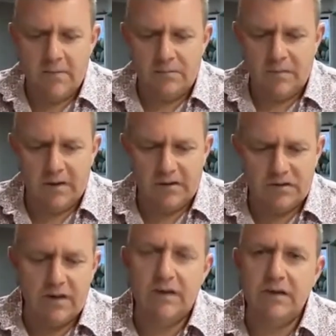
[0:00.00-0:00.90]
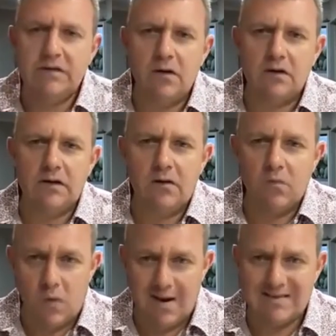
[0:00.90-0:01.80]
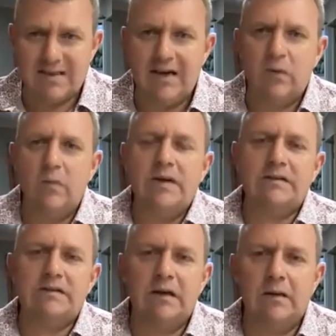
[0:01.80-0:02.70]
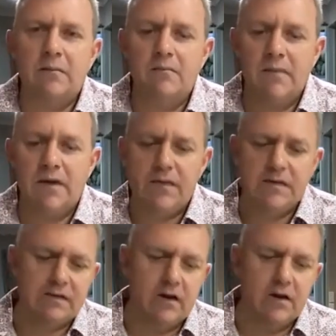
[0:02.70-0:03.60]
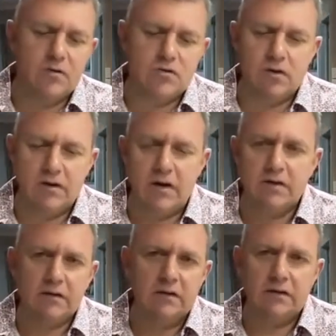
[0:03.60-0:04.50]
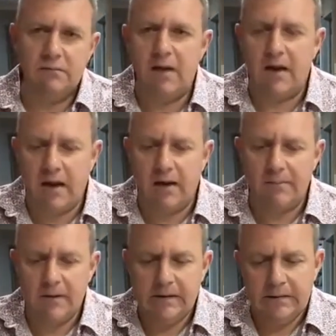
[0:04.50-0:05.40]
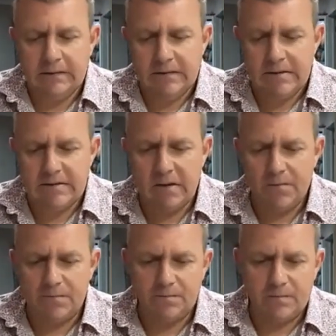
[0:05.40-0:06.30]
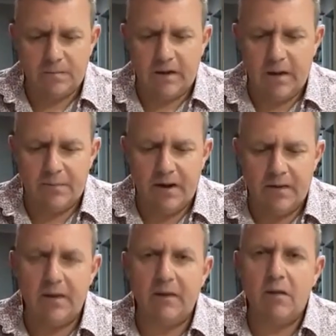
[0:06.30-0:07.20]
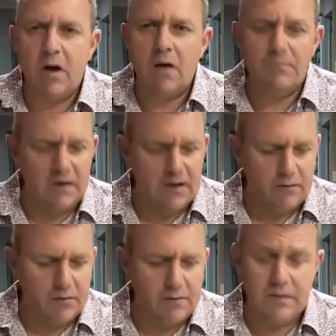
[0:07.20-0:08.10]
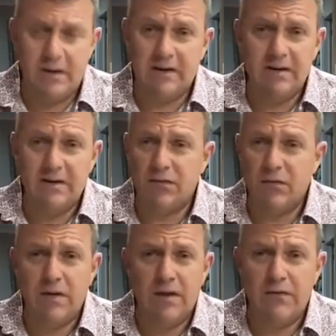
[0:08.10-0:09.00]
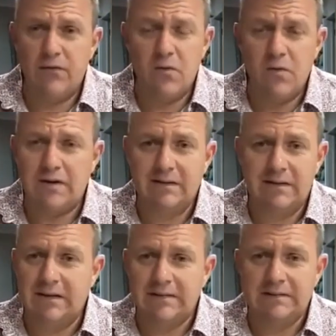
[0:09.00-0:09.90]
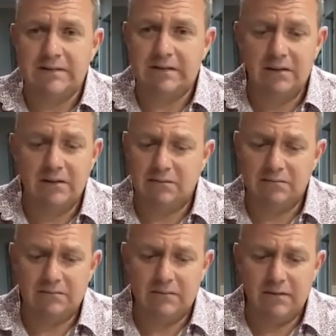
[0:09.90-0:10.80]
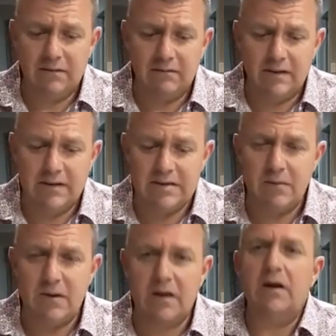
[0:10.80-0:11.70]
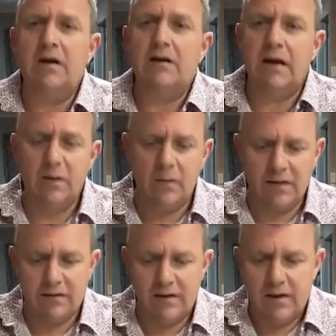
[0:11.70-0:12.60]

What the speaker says: The Chinese lockdown was 8 weeks. And they're slowly but surely now starting back up. So, yeah, I believe we would be in this for another 4 weeks at least. So let's say we go down 8 weeks.